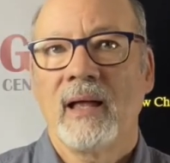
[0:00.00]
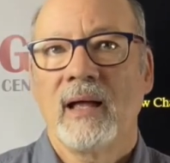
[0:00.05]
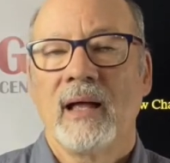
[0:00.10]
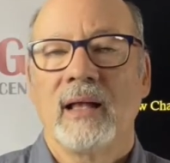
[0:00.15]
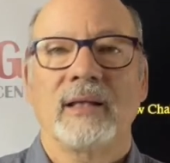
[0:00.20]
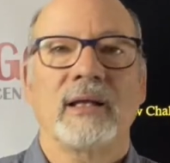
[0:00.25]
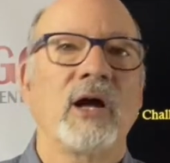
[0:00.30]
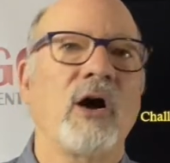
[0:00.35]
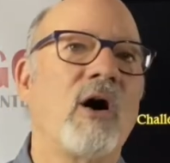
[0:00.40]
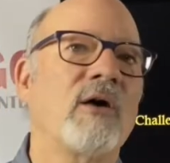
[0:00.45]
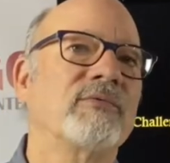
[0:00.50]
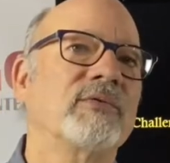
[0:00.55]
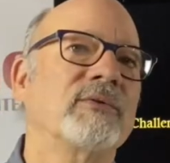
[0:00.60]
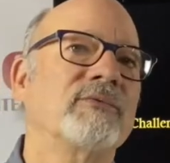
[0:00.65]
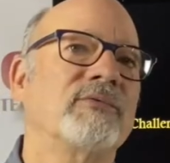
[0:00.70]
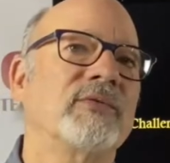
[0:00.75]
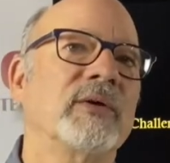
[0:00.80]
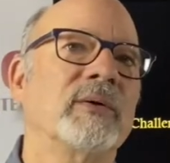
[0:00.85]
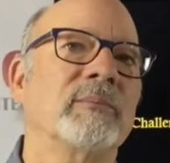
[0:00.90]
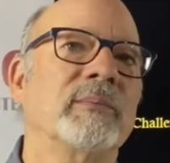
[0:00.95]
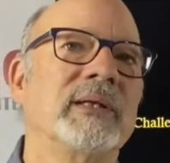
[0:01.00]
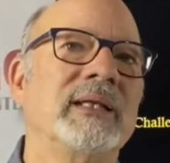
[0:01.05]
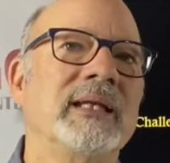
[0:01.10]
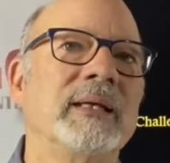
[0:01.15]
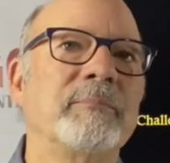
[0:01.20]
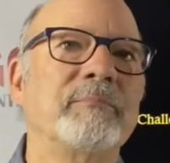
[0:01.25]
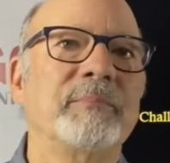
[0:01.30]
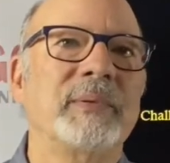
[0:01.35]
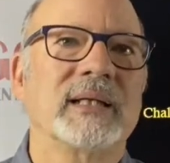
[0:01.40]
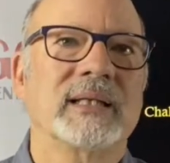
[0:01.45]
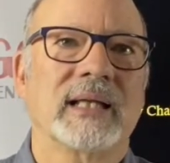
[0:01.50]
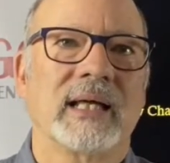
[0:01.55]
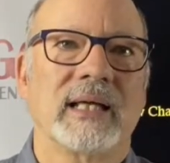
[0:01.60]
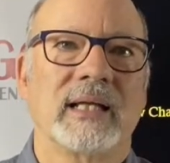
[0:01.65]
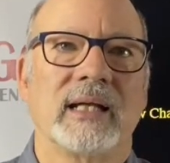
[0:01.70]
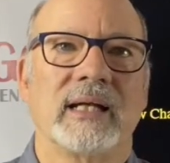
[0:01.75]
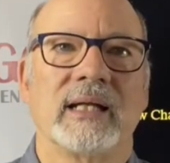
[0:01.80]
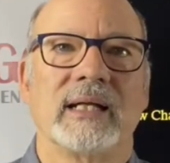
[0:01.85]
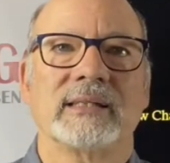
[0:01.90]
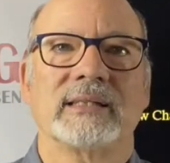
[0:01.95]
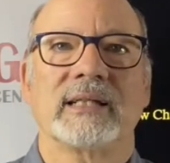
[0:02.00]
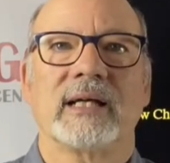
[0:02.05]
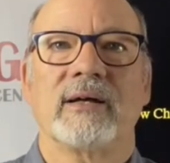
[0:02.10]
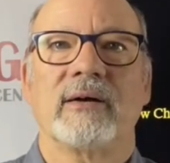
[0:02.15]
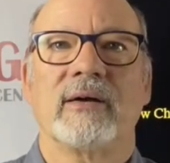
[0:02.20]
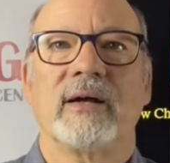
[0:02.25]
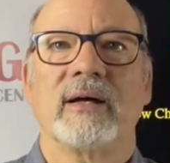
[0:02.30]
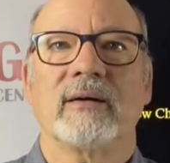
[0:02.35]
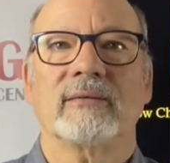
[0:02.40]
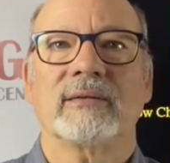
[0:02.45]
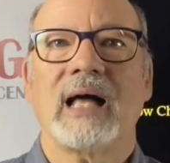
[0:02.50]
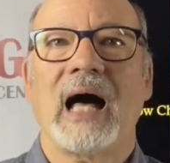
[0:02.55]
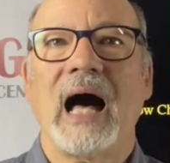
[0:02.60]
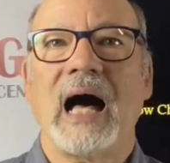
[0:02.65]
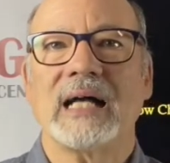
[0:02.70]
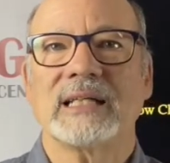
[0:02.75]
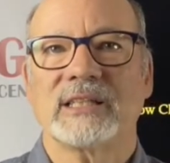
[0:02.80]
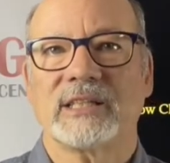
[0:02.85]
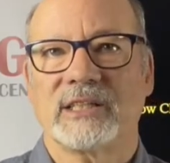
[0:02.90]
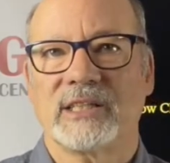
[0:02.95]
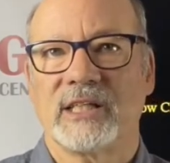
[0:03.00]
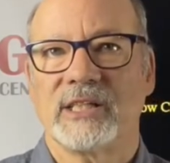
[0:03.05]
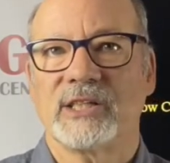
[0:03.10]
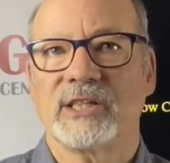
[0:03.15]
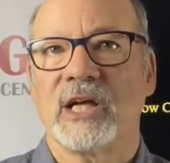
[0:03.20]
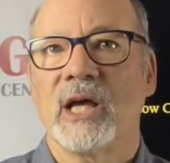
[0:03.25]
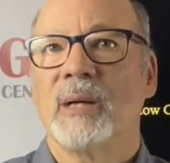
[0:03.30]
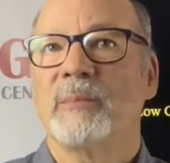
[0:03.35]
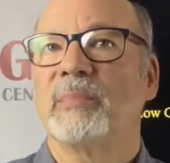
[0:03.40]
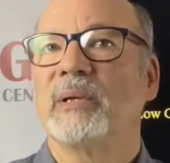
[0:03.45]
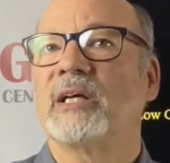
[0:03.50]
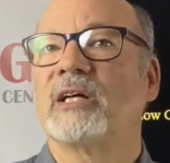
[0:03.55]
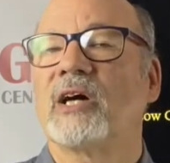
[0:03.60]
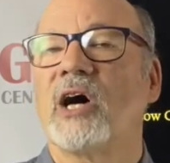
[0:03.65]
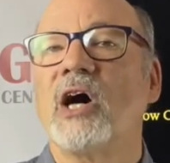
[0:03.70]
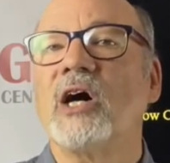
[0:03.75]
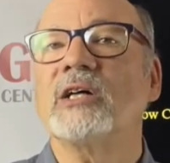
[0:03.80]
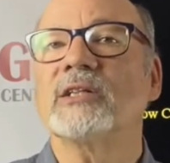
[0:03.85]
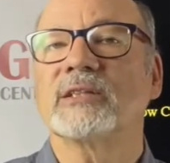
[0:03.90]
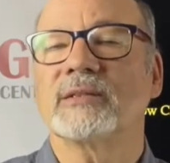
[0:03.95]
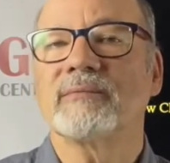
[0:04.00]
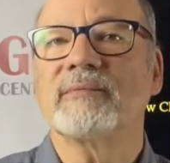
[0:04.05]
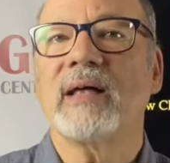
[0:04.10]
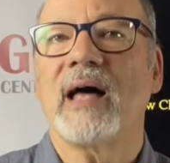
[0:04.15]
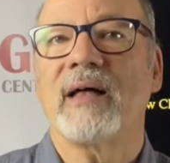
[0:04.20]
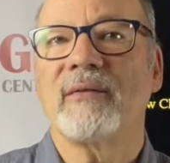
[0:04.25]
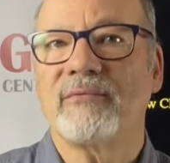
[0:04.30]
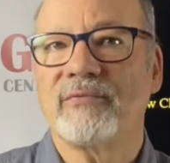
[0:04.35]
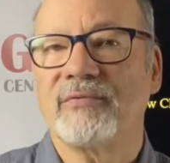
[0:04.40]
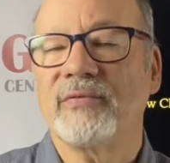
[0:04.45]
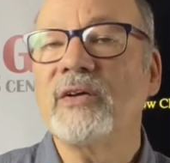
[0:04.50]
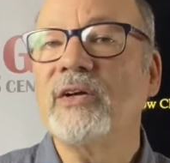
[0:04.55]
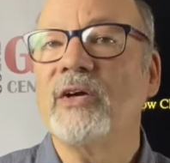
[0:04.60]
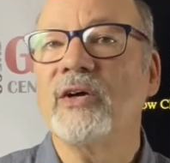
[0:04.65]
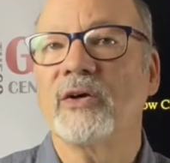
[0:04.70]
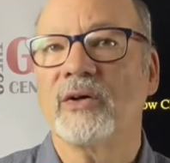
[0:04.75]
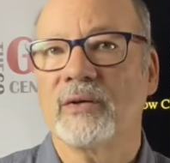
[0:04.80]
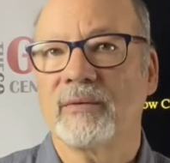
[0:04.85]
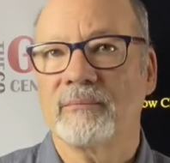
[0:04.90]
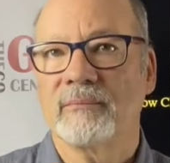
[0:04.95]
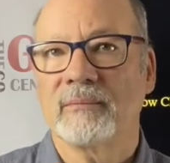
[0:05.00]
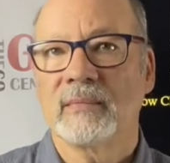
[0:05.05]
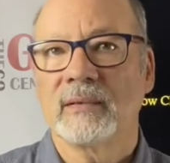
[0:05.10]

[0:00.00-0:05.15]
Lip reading: They often feel manipulated as they are held hostage because of that fear.